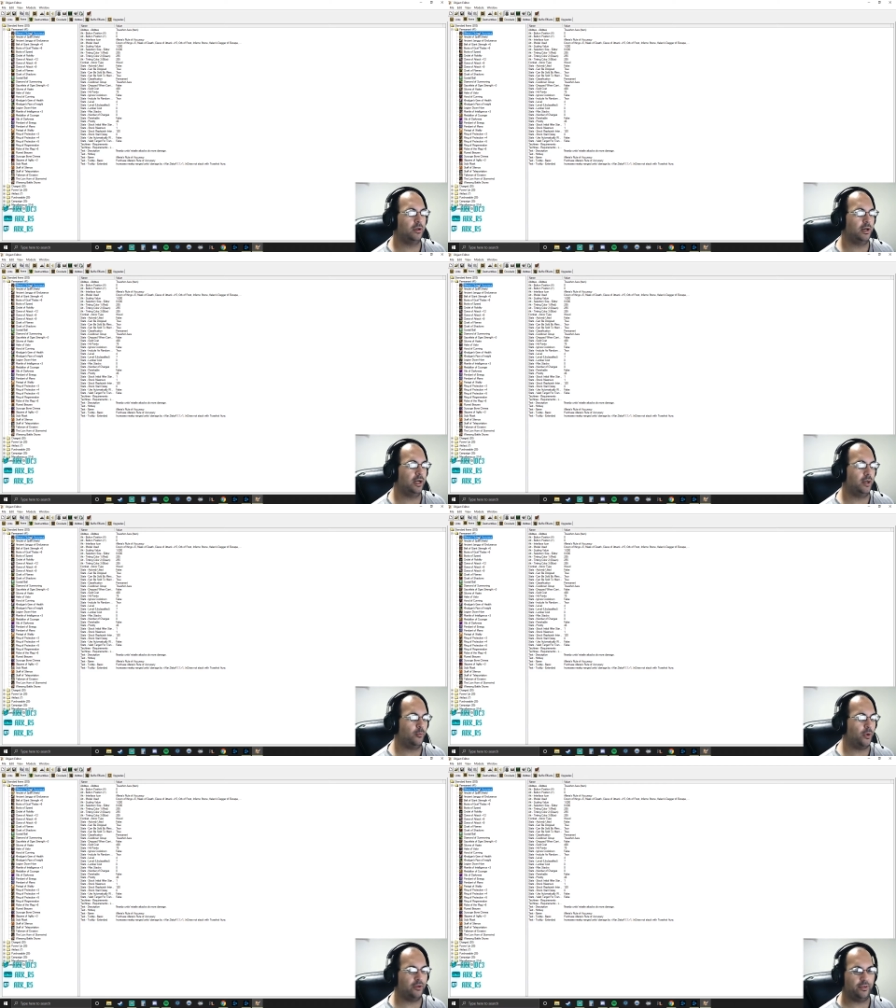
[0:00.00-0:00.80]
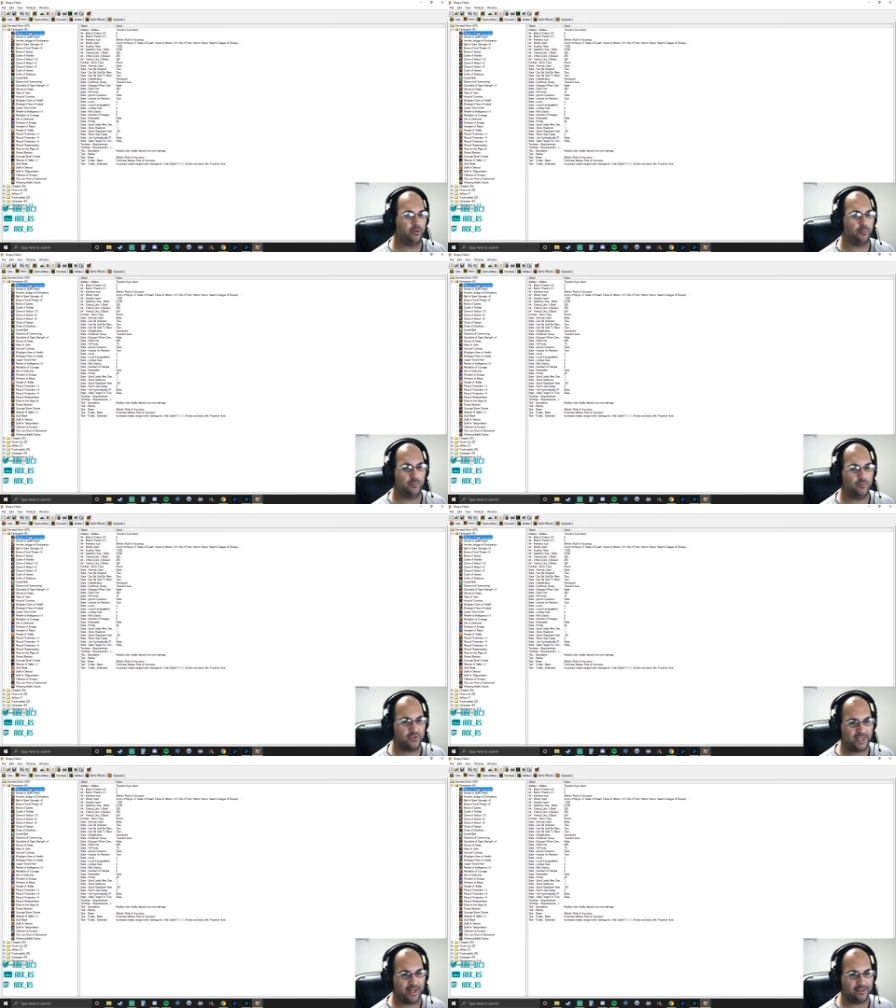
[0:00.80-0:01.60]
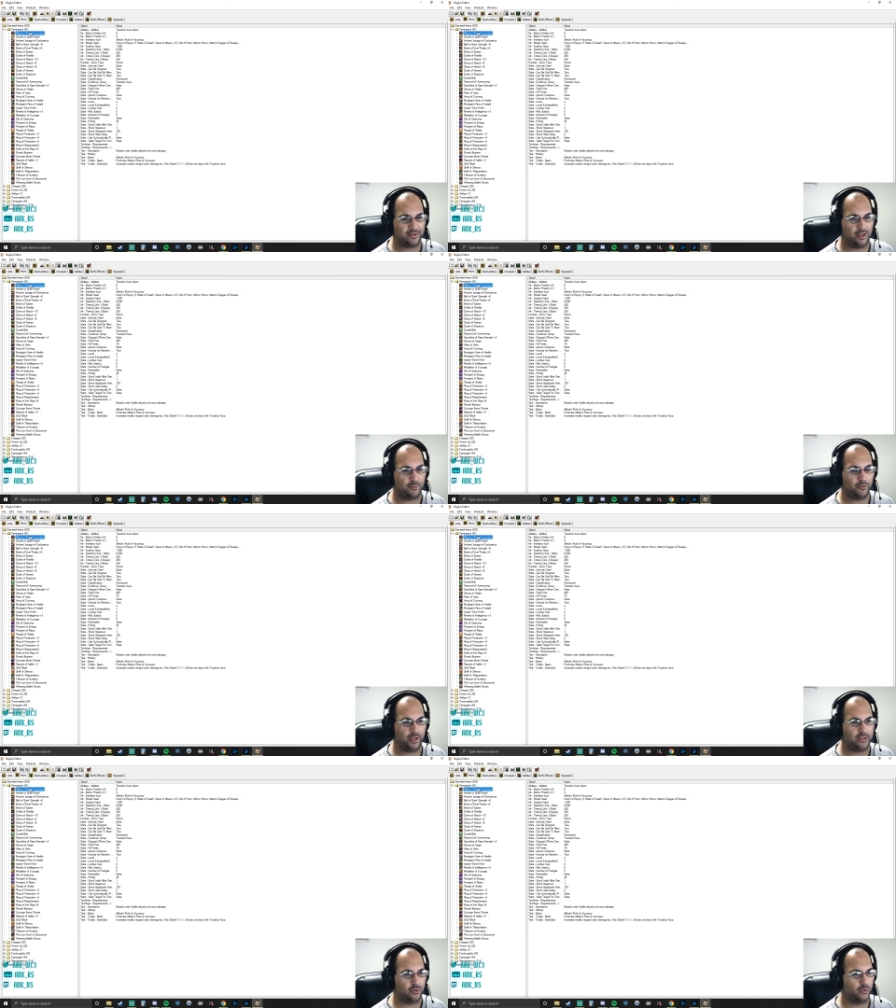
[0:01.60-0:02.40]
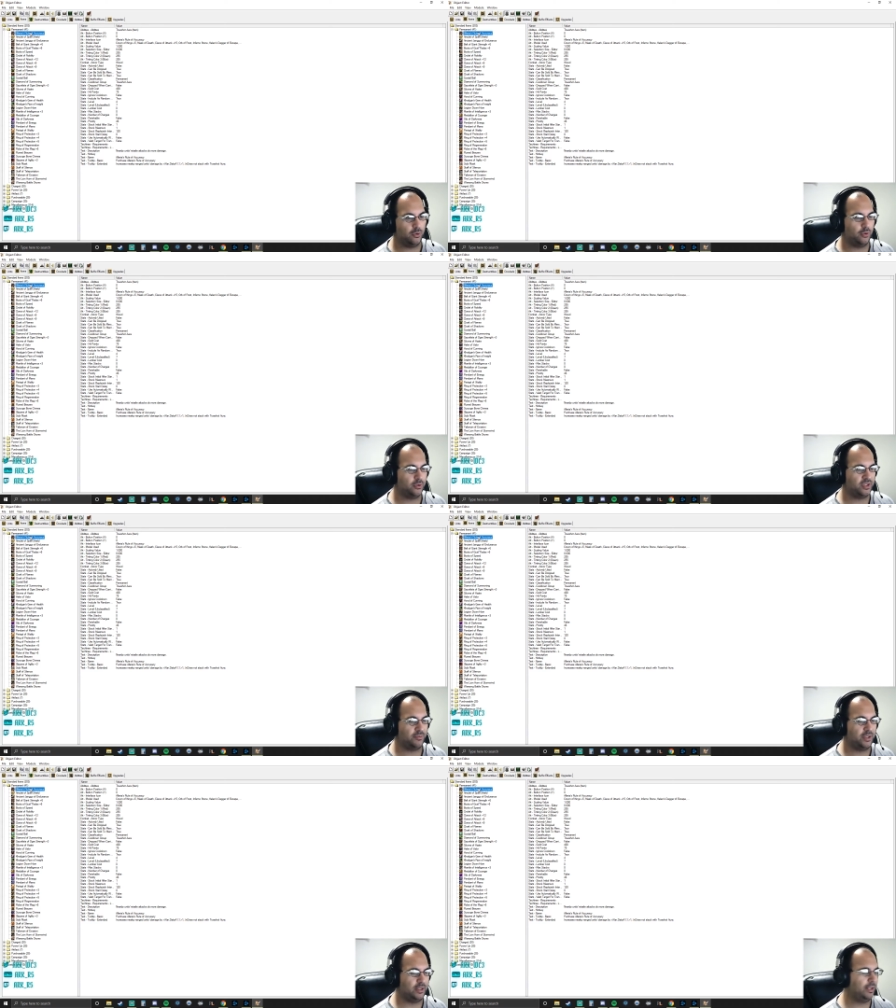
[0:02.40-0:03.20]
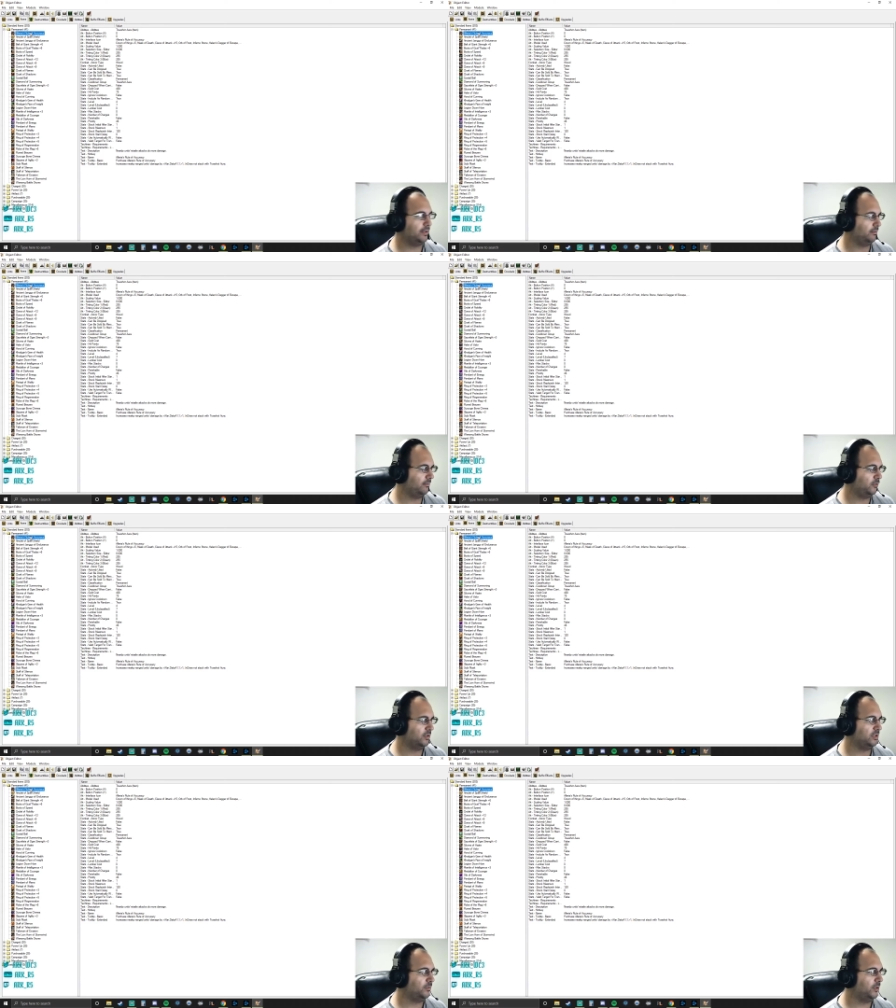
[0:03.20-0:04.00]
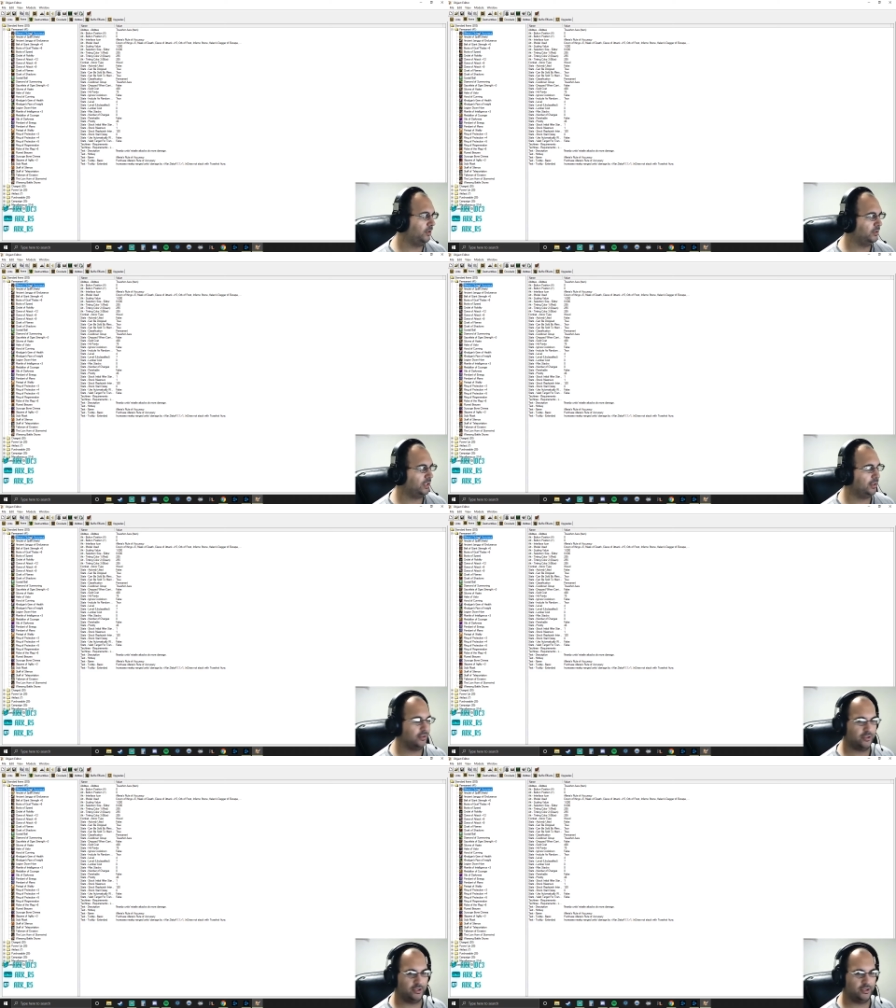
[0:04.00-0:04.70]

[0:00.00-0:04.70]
um, whether they're stats upgrades or something like crystal ball, which I can just